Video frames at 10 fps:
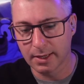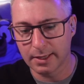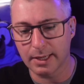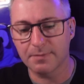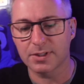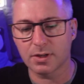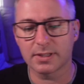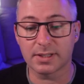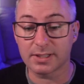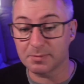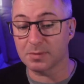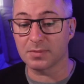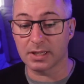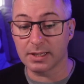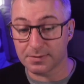Emphasize that
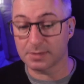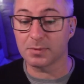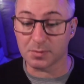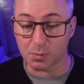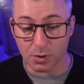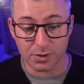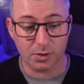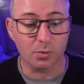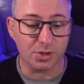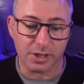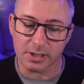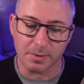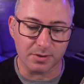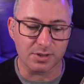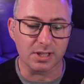if symptoms worsen or she
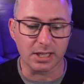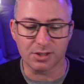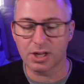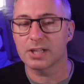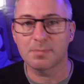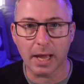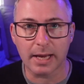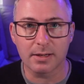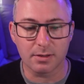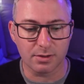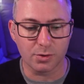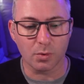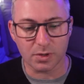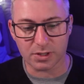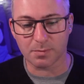experiences any chest pain,
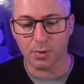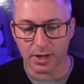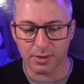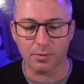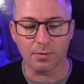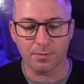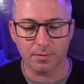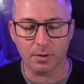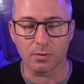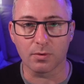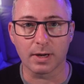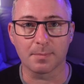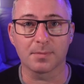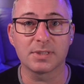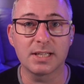shortness of breath,
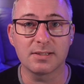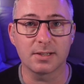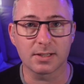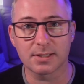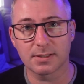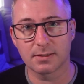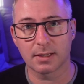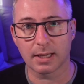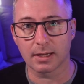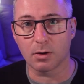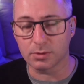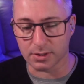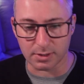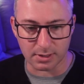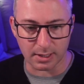or dizziness,
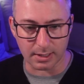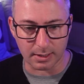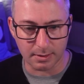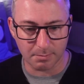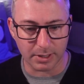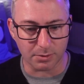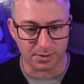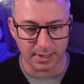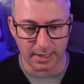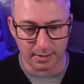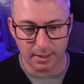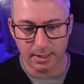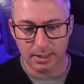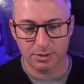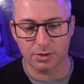altered mental state,
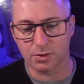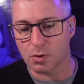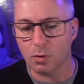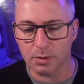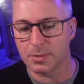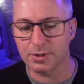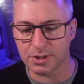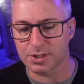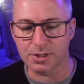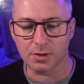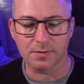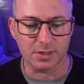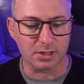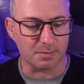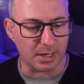she should call emergency
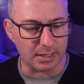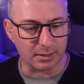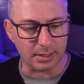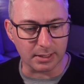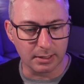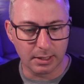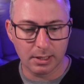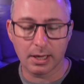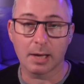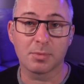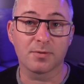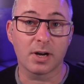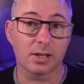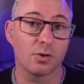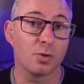services immediately,
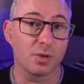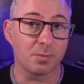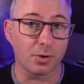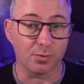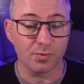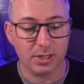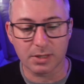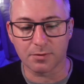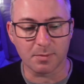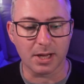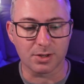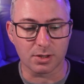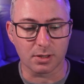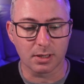providing her with both written information